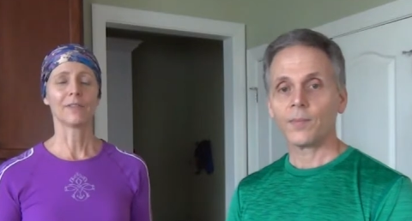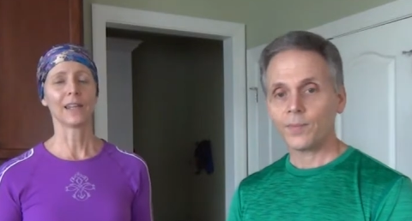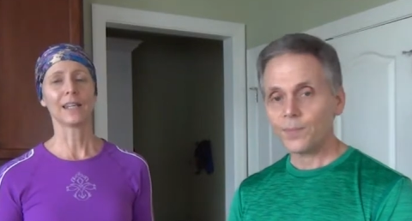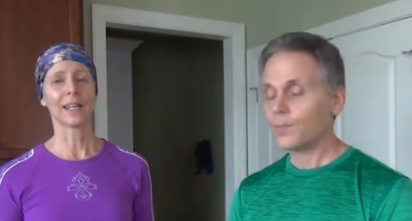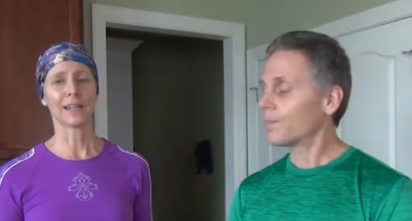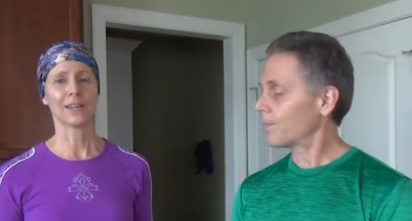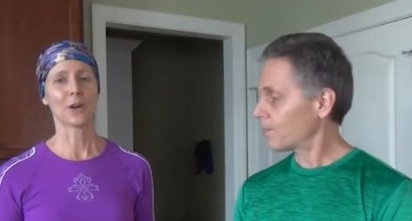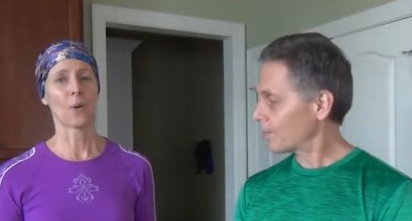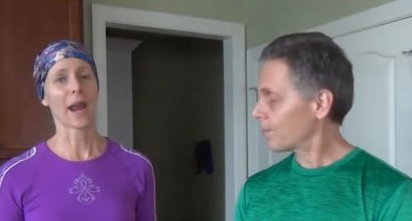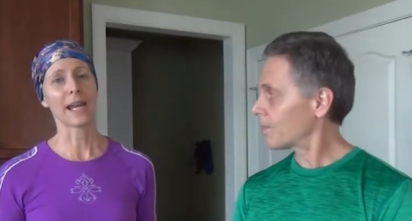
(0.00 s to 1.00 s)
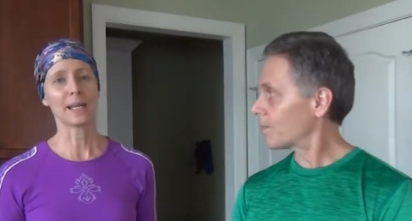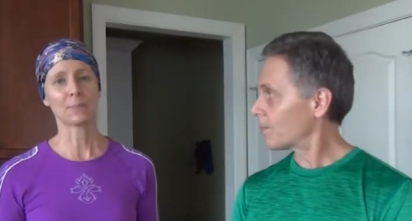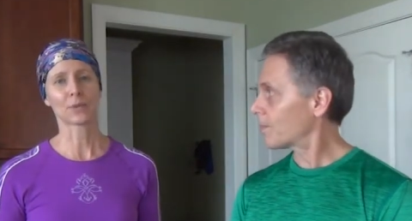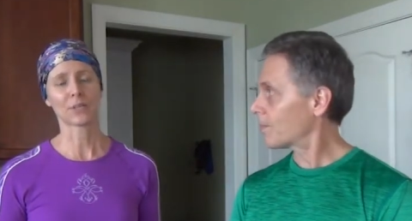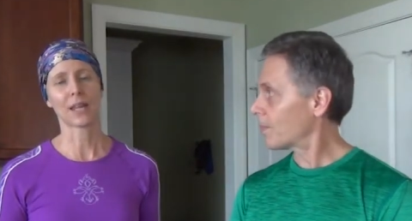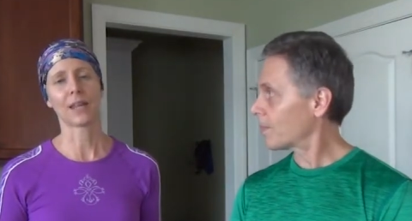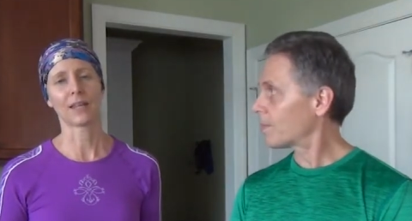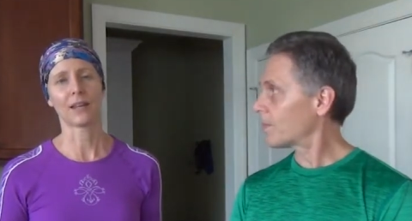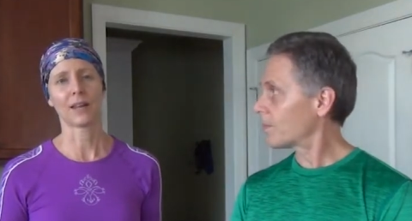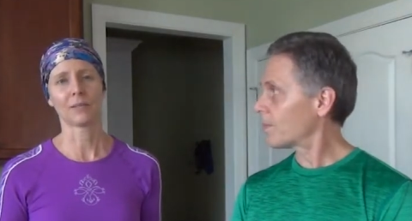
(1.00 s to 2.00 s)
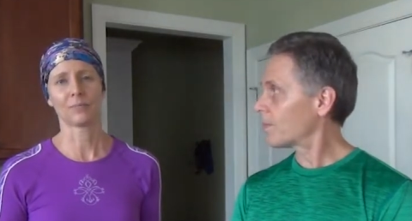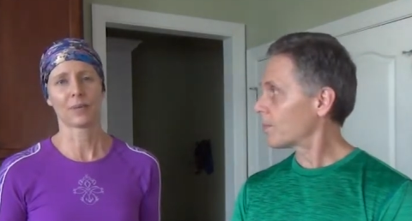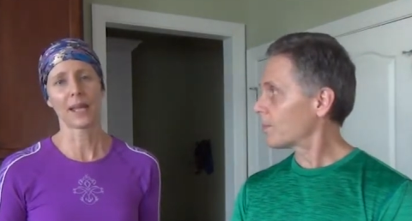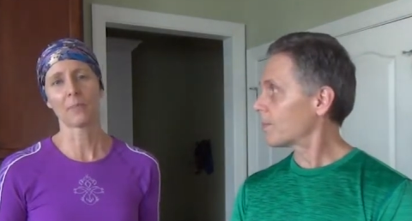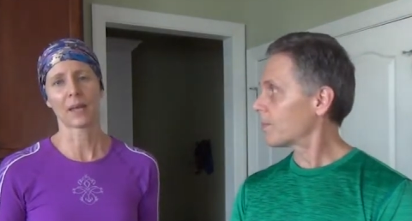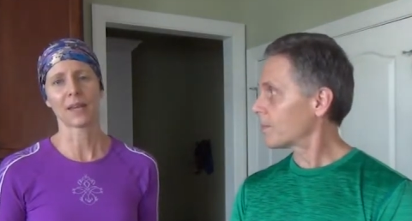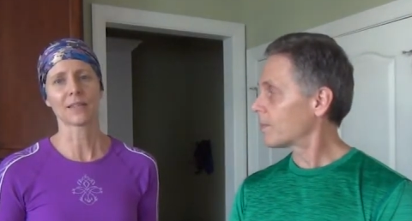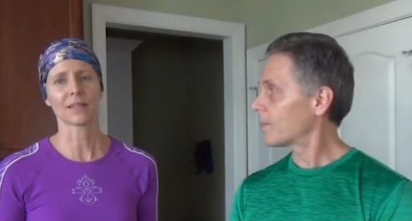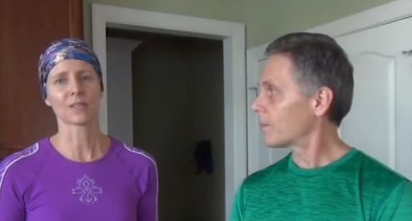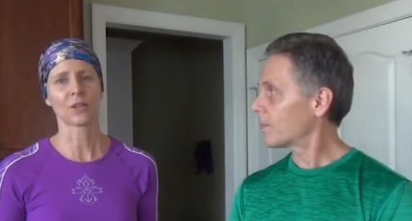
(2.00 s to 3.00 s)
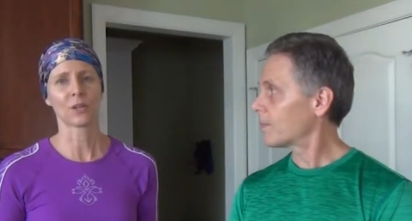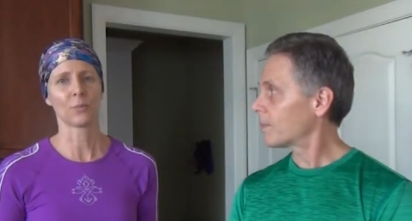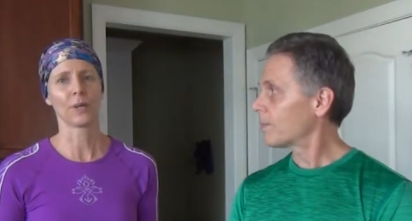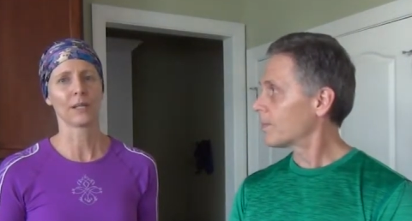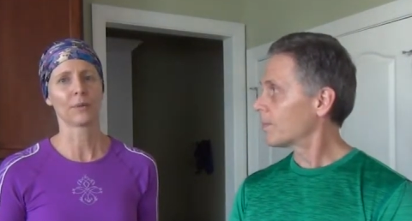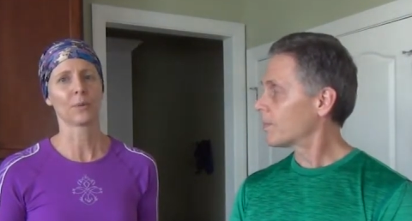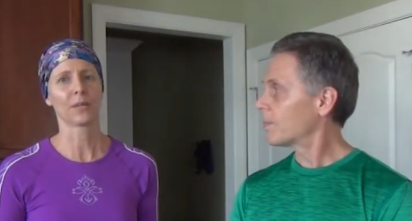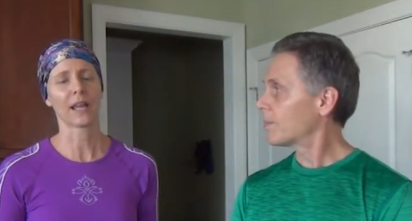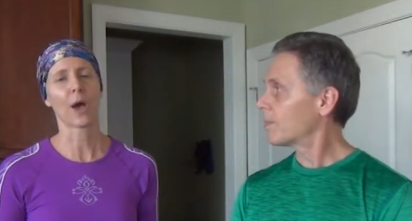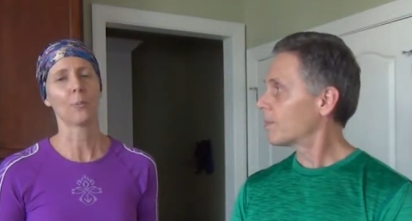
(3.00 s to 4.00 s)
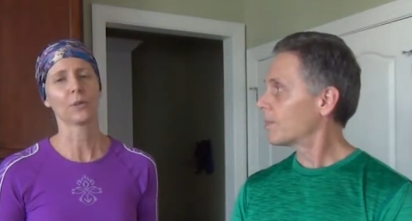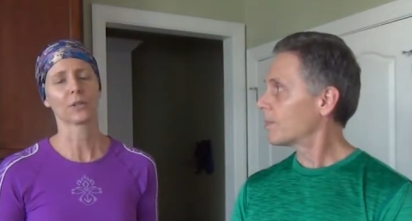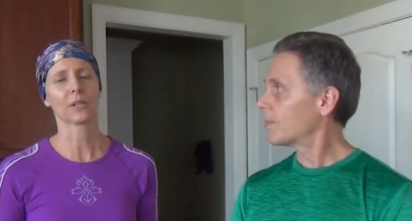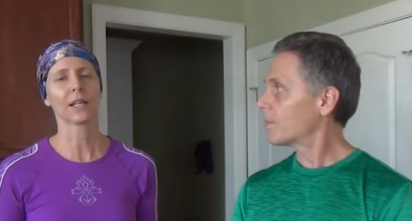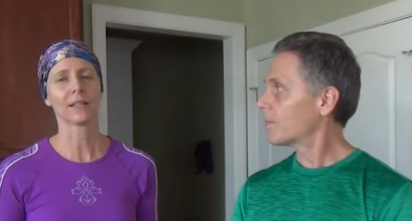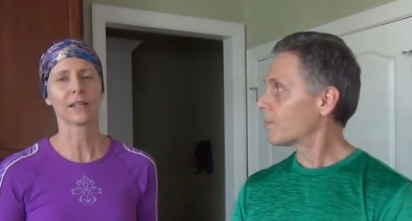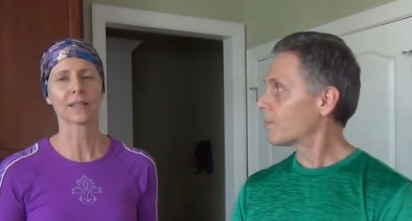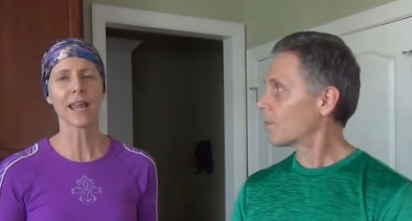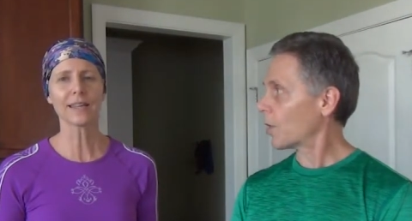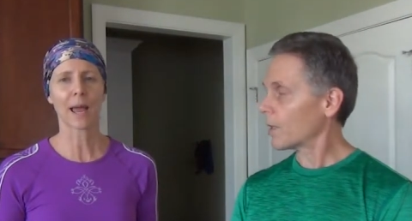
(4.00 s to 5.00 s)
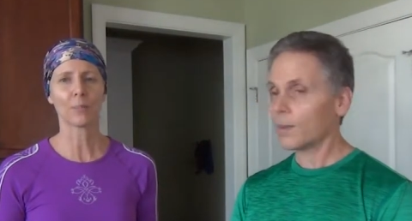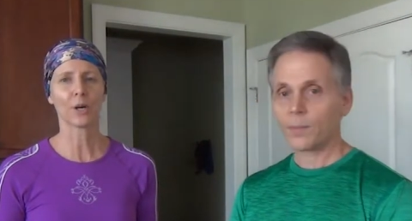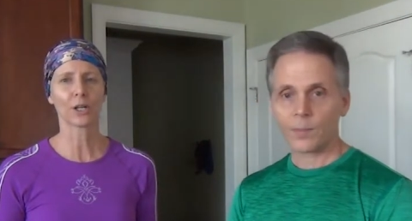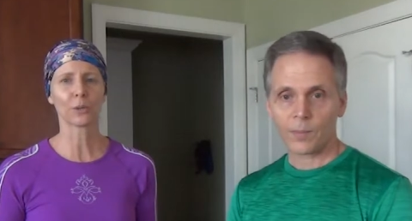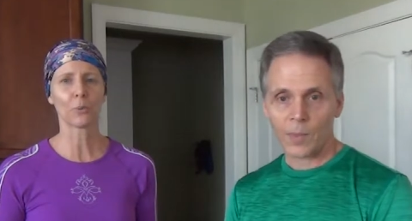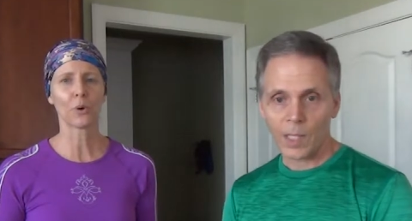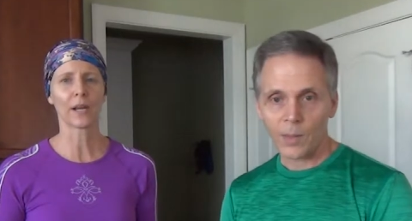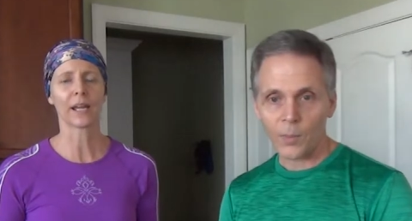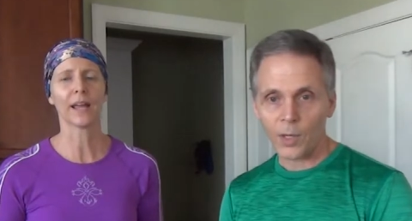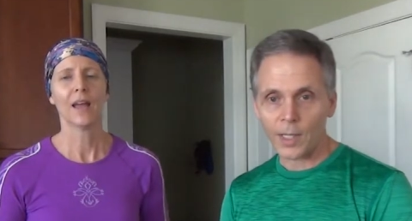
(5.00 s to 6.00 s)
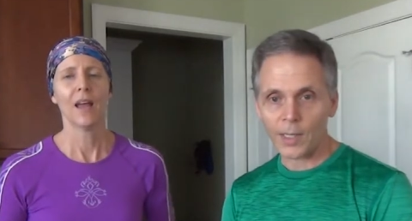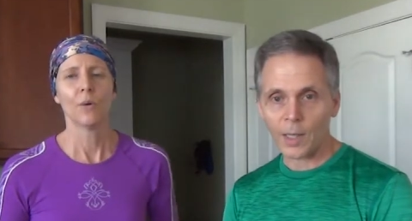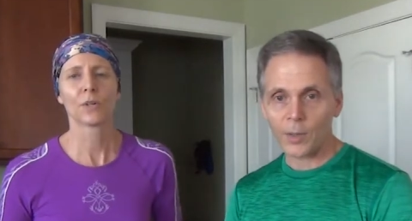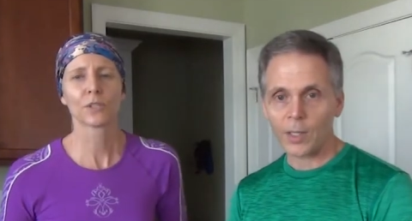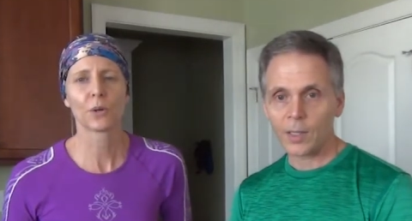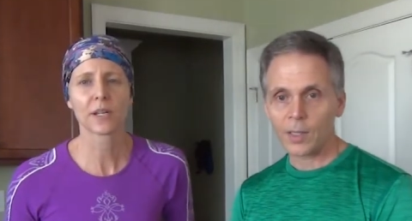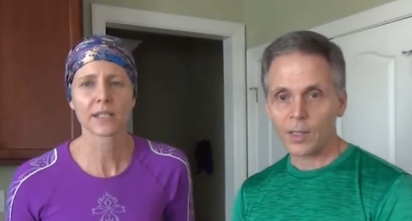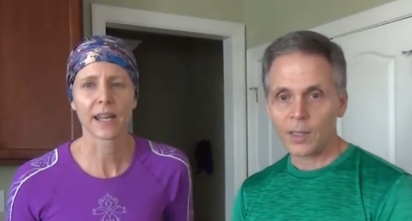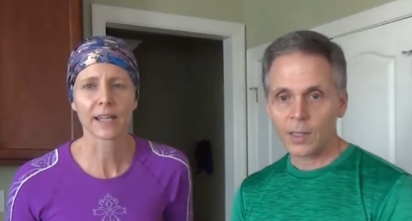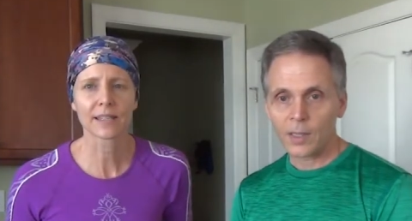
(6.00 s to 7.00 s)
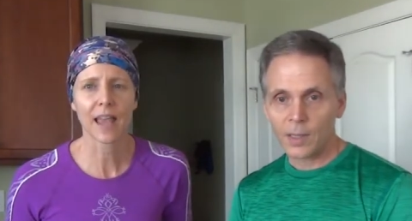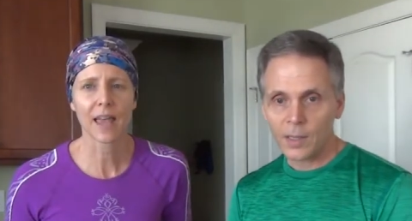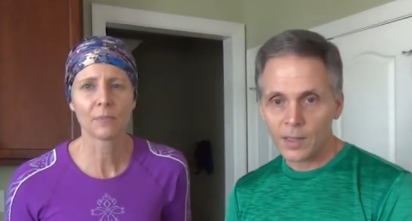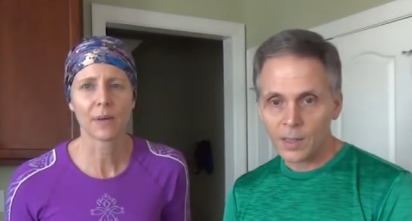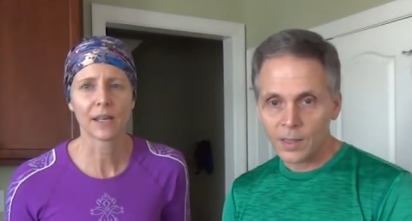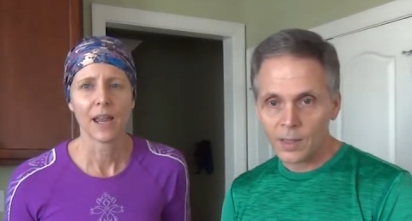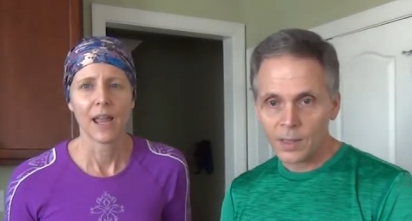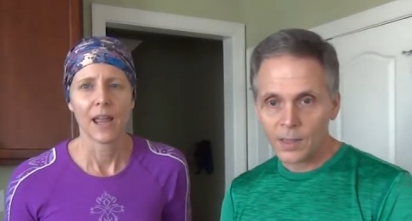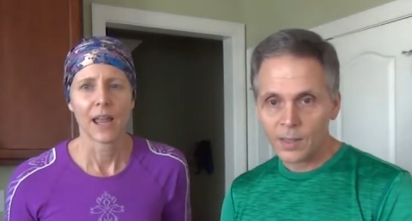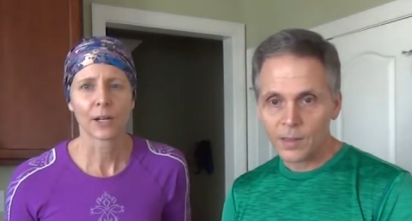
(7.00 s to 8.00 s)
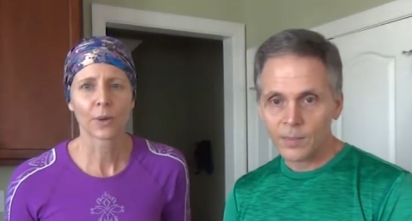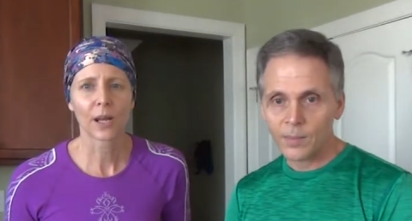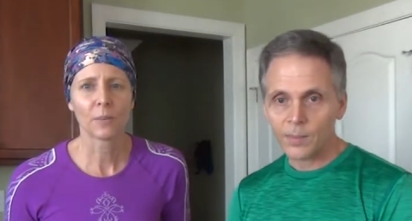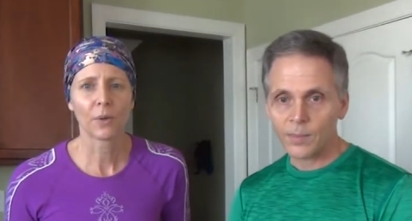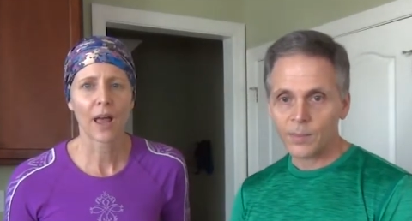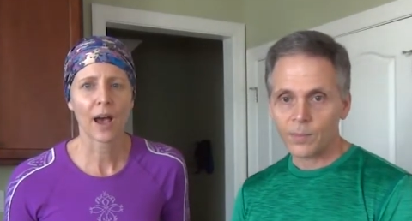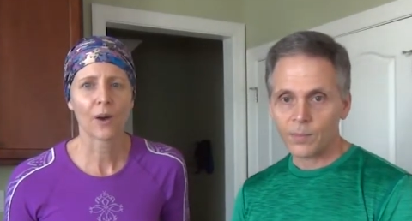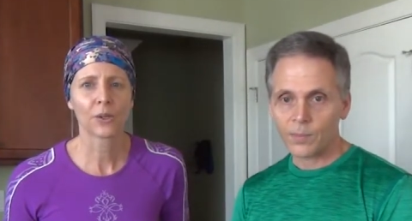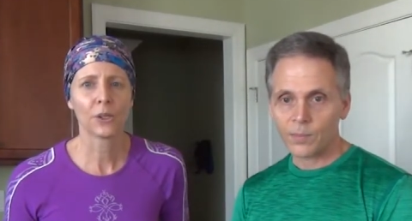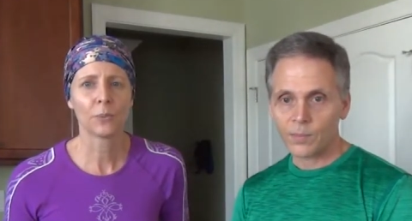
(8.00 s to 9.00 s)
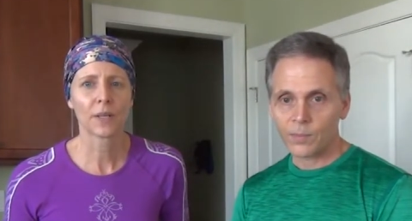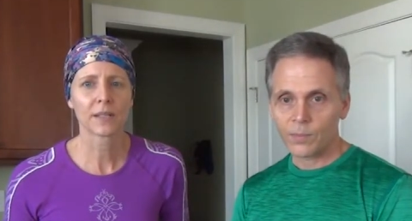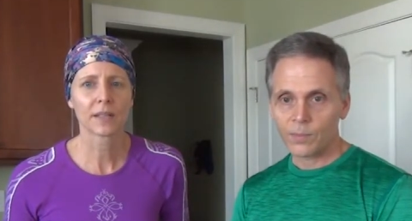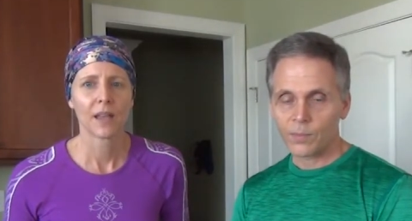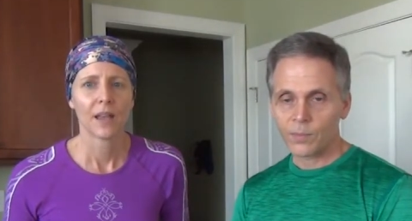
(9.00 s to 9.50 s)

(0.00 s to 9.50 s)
Speaker 1: of eating, you know, 80% um, plant-based is going to really, really help your kidneys. Hey, Deborah, good morning. Morning, Deborah. Was Laura saying sad, but incredible how humans